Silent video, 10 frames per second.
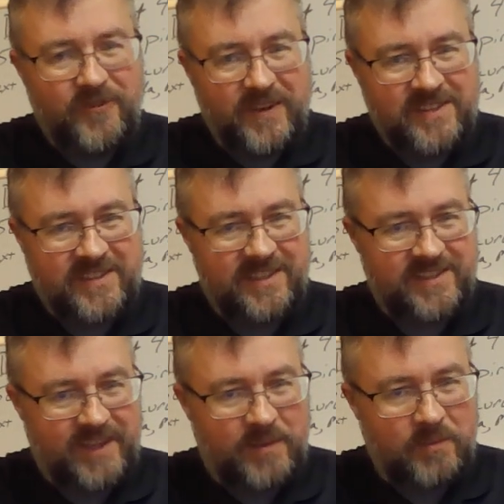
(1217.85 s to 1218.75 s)

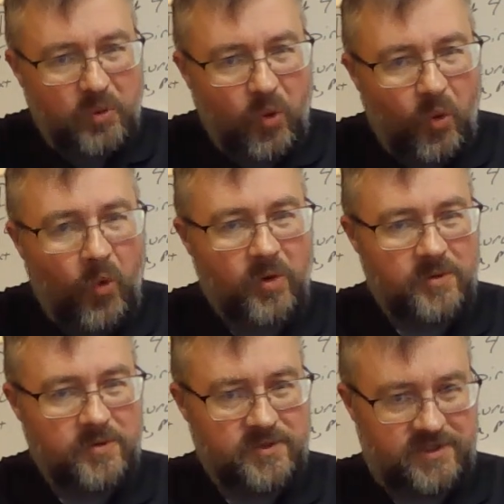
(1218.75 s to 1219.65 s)
visits and
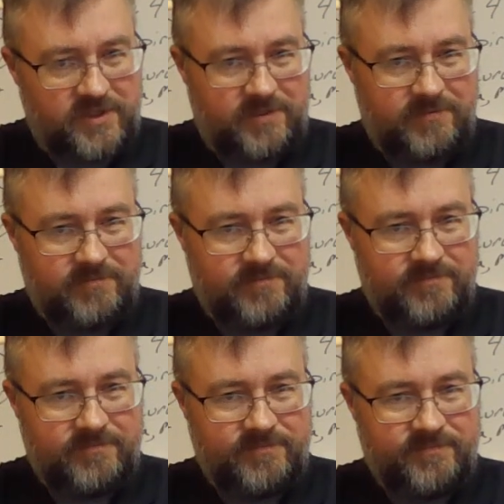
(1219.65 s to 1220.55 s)
pours
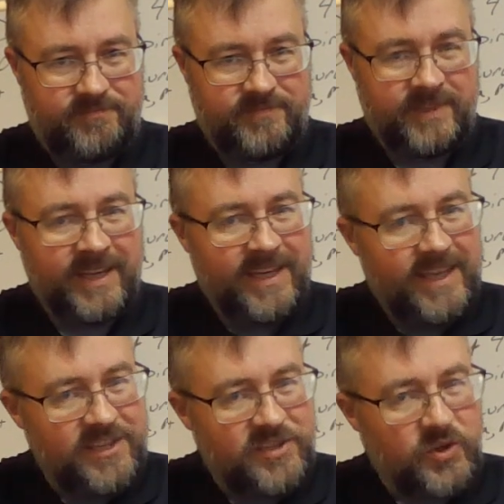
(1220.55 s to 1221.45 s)

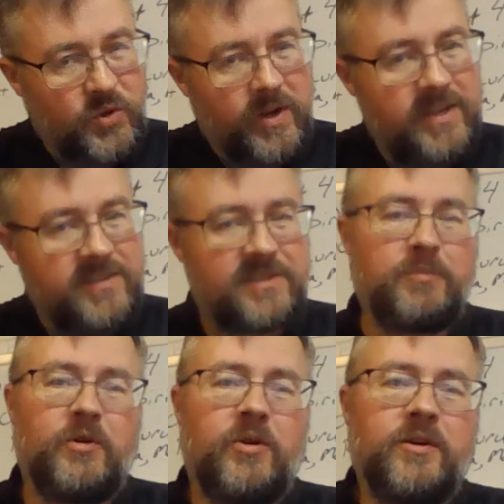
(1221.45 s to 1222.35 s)
His grace
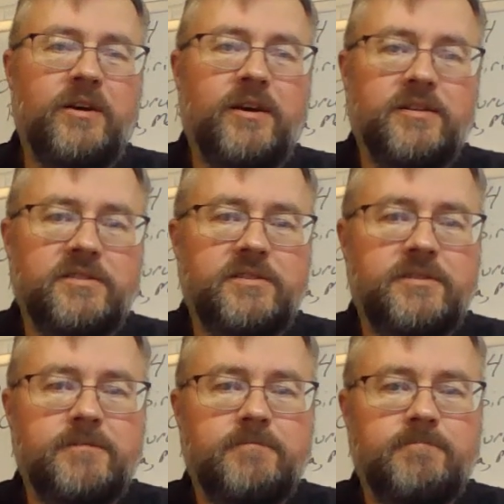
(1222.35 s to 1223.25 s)
upon us.